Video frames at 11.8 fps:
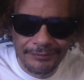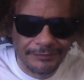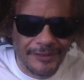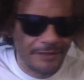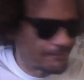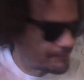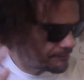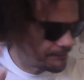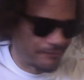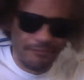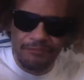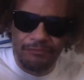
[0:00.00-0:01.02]
Yep.
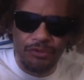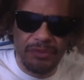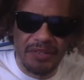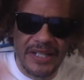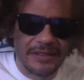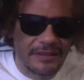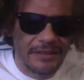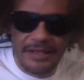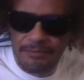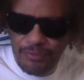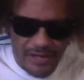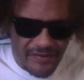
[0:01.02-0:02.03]
Prove that
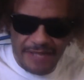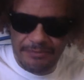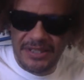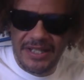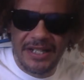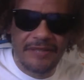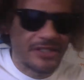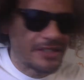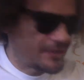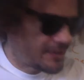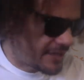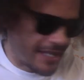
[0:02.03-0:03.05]
and provide me that
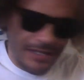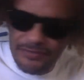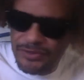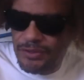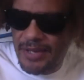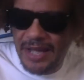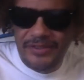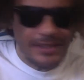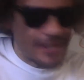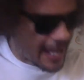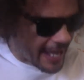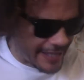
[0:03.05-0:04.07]
evidence. And if you have
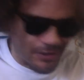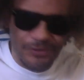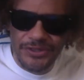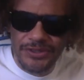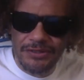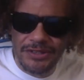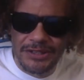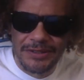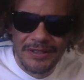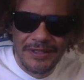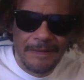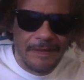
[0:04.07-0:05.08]
it, I don't sue you.
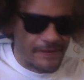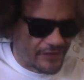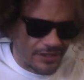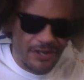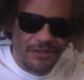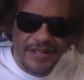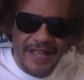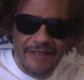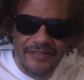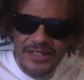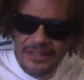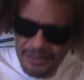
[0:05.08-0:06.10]
If you don't have
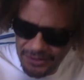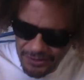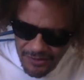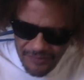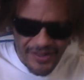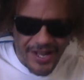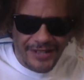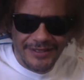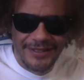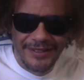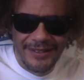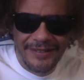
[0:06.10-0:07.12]
it, you're fucked
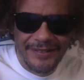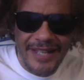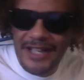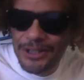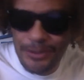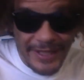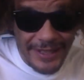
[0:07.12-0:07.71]
and you ain't